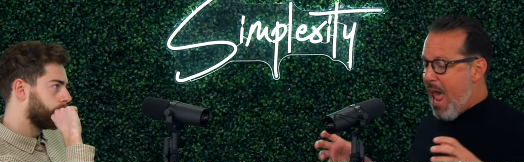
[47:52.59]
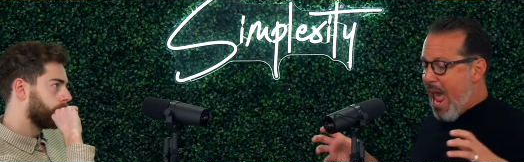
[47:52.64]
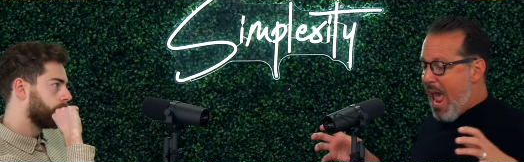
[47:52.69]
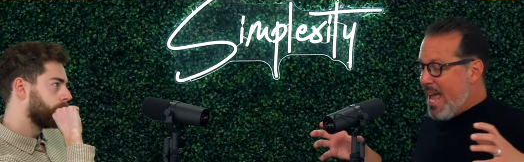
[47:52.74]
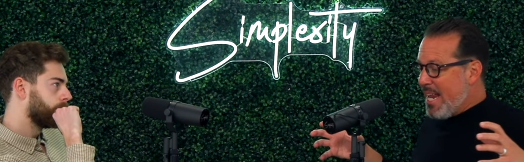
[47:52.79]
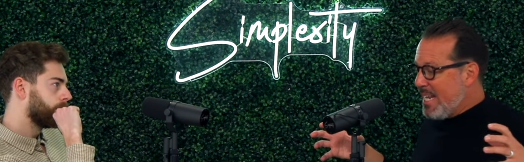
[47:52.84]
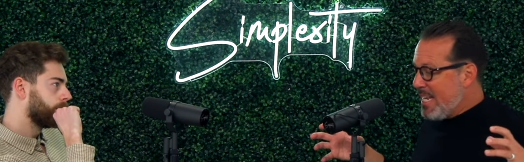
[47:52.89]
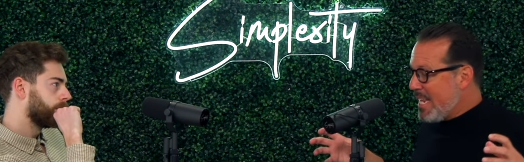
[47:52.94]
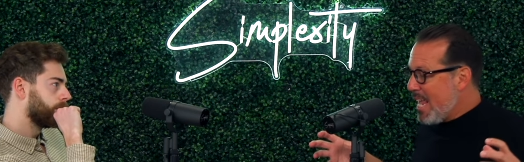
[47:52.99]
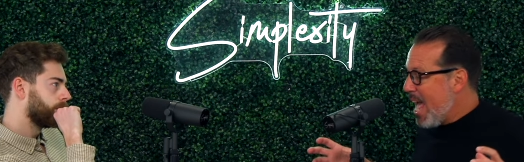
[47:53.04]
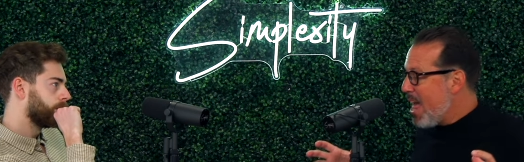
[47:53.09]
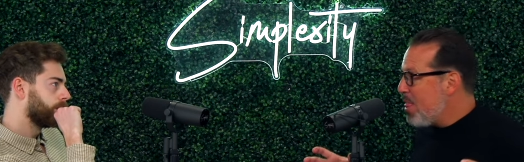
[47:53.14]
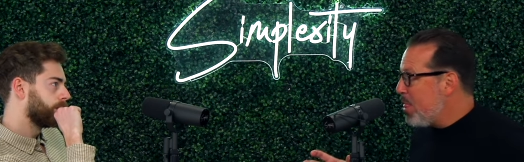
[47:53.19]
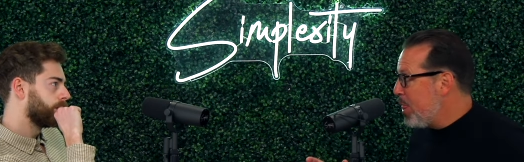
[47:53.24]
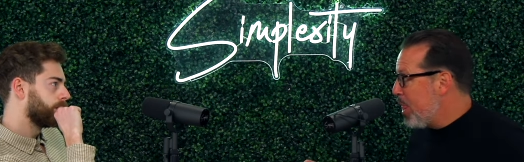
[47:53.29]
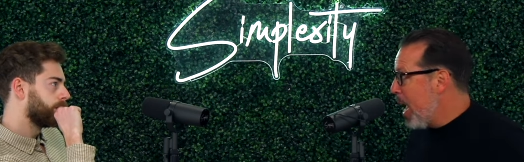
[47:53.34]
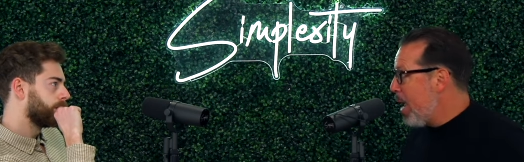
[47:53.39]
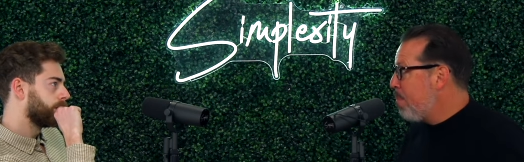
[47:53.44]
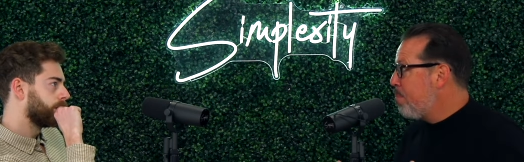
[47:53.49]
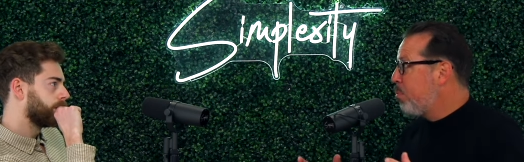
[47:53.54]
Speaker 1: and
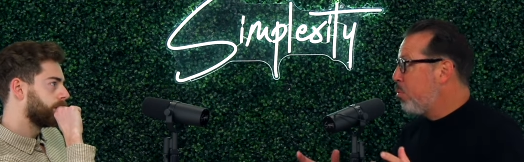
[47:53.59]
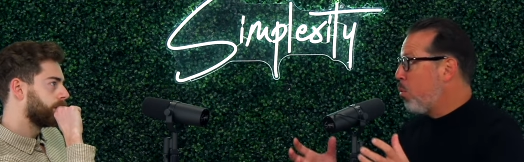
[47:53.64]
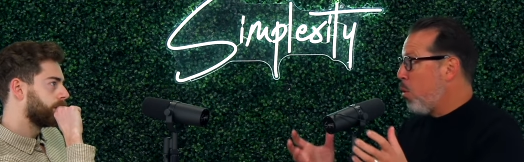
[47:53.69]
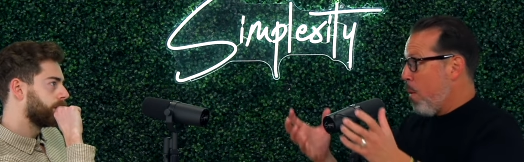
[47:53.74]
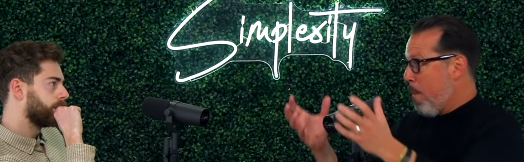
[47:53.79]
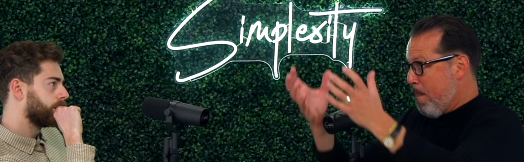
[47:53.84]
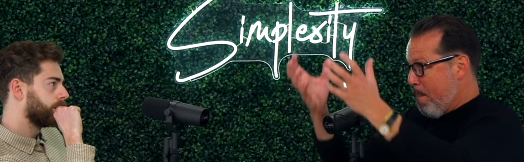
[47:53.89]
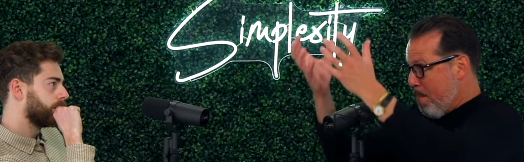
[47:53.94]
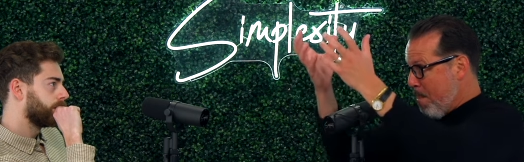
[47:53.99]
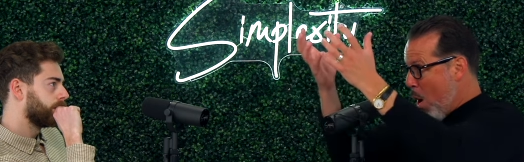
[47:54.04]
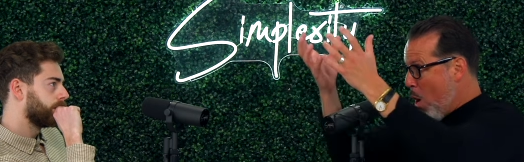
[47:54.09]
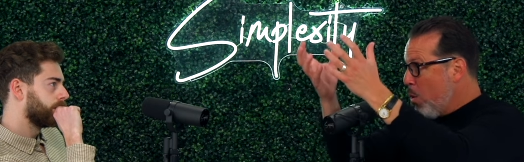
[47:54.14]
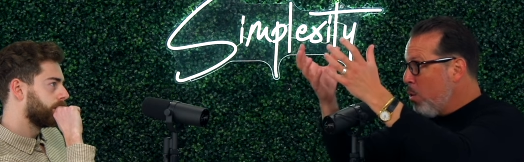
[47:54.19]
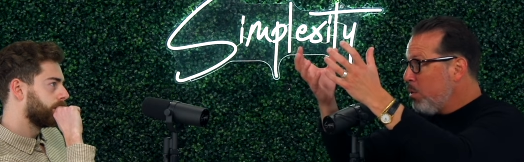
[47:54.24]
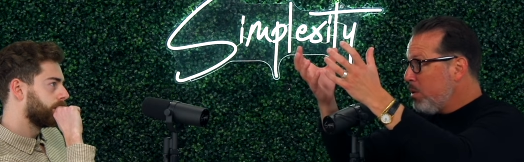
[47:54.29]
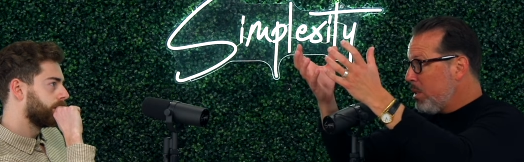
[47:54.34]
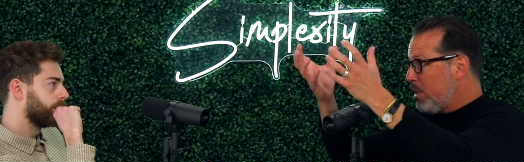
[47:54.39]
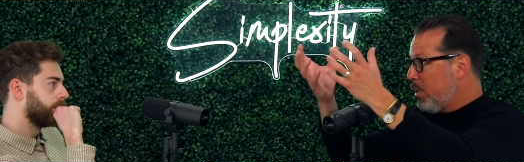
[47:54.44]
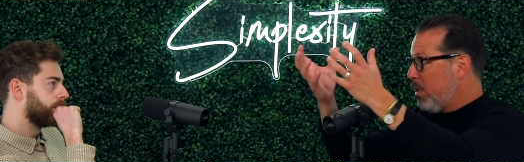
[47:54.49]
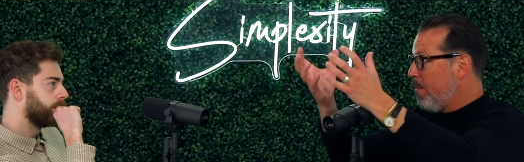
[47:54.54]
yet they
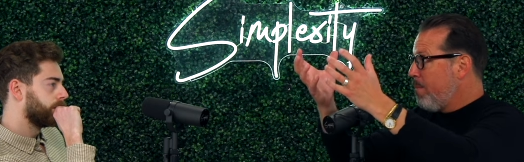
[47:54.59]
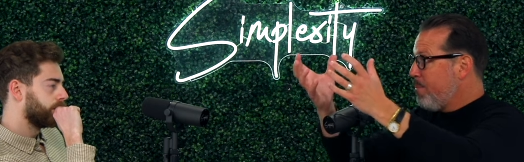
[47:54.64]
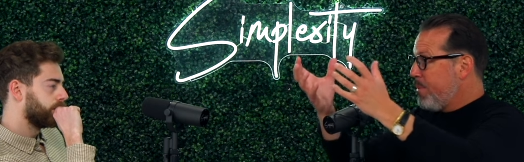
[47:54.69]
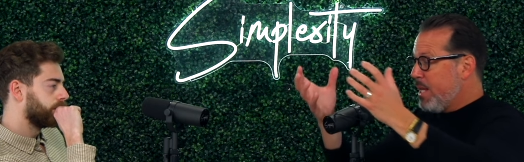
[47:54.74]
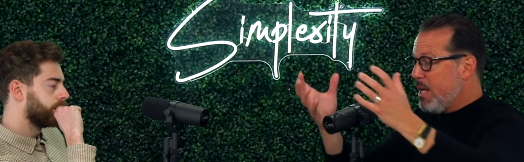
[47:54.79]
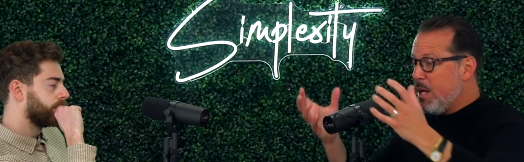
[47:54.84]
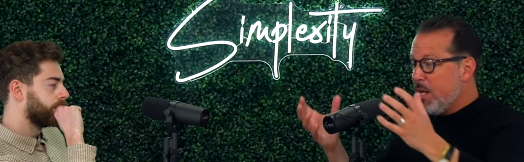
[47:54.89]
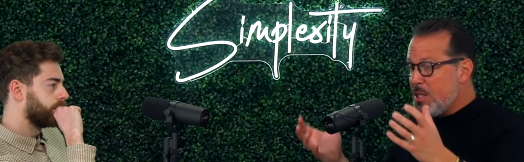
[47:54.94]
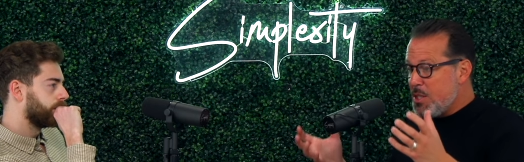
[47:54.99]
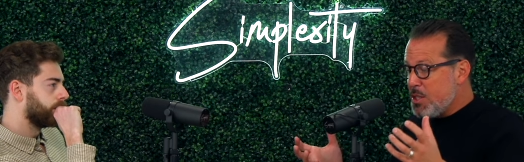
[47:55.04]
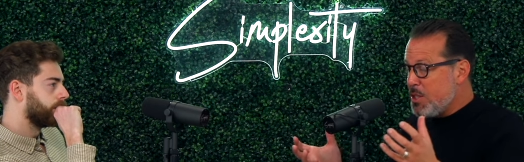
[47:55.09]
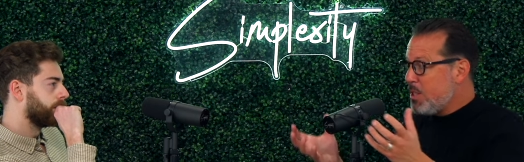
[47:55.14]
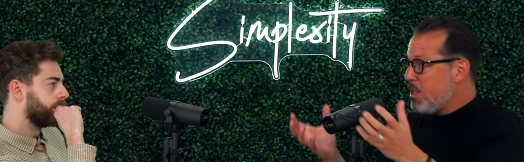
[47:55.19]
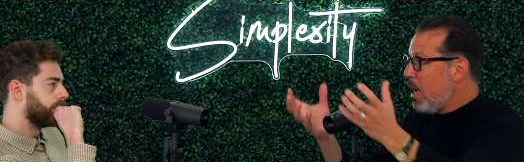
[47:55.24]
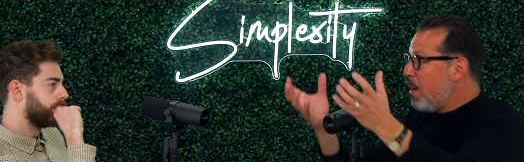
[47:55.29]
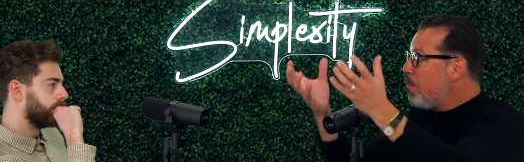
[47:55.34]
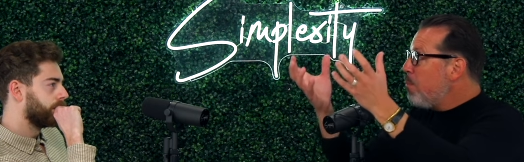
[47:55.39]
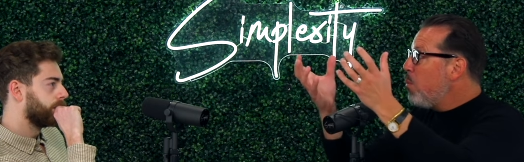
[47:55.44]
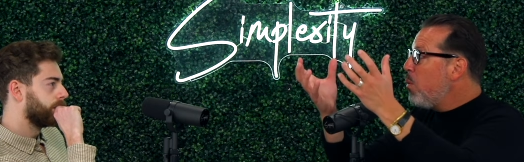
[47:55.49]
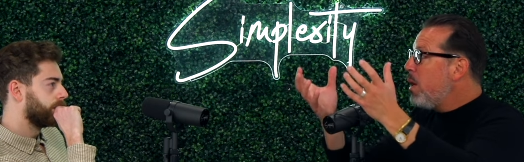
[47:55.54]
promote
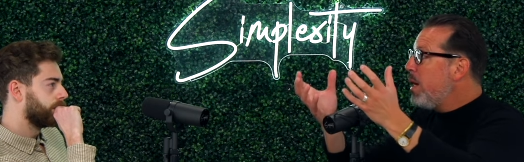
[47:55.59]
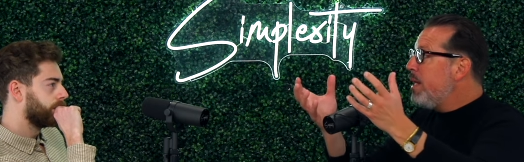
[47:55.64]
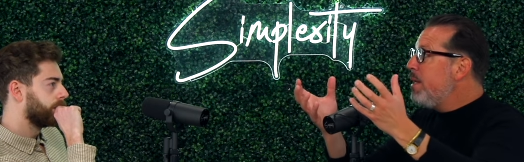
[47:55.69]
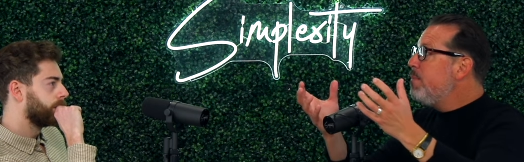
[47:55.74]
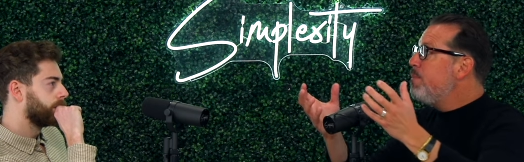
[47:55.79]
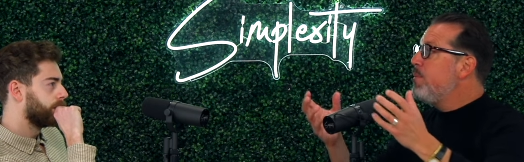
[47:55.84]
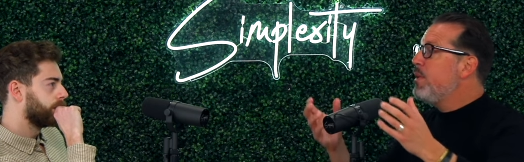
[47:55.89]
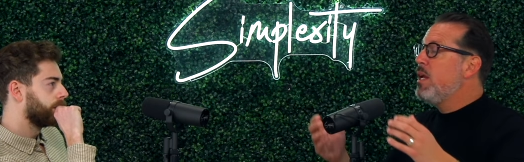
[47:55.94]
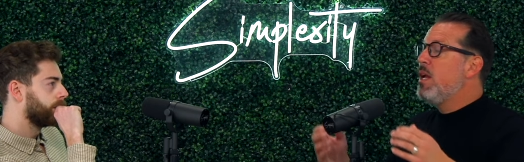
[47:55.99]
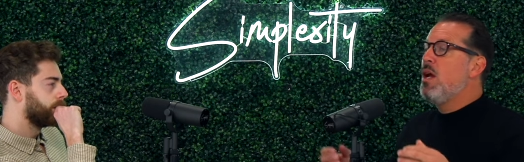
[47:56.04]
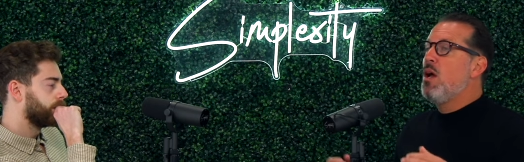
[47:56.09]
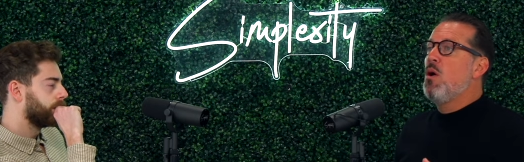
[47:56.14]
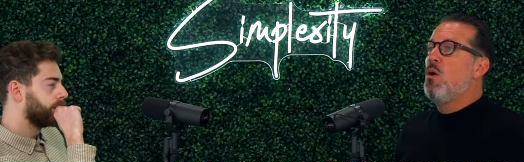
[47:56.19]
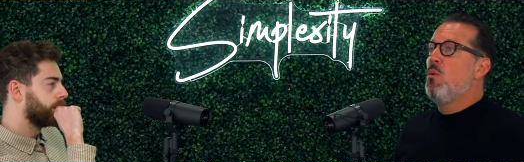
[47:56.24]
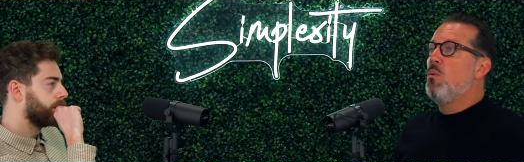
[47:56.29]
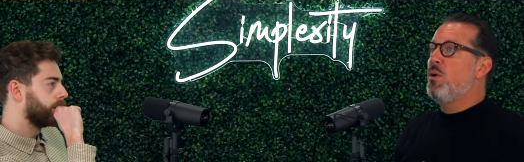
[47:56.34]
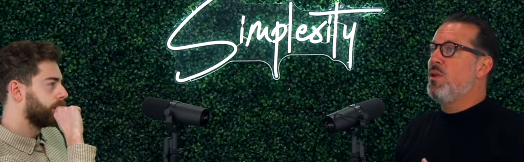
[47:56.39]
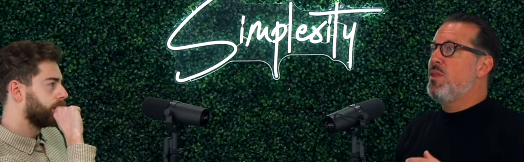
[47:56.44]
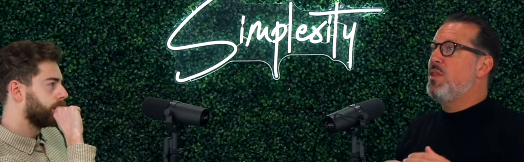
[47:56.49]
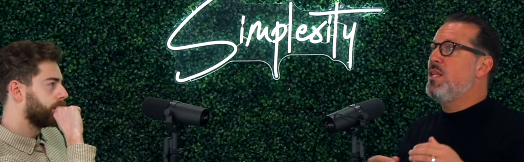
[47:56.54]
someone
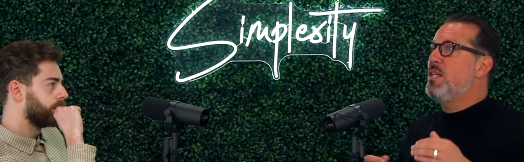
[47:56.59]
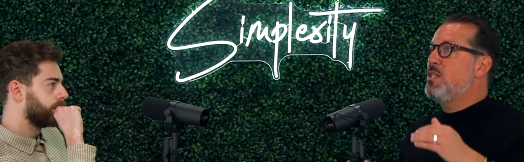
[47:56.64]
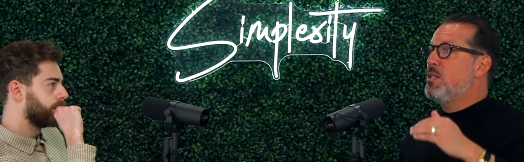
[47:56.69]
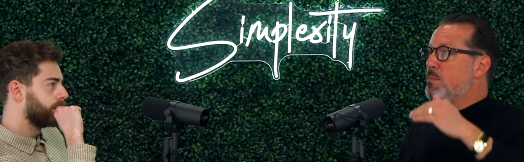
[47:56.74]
with this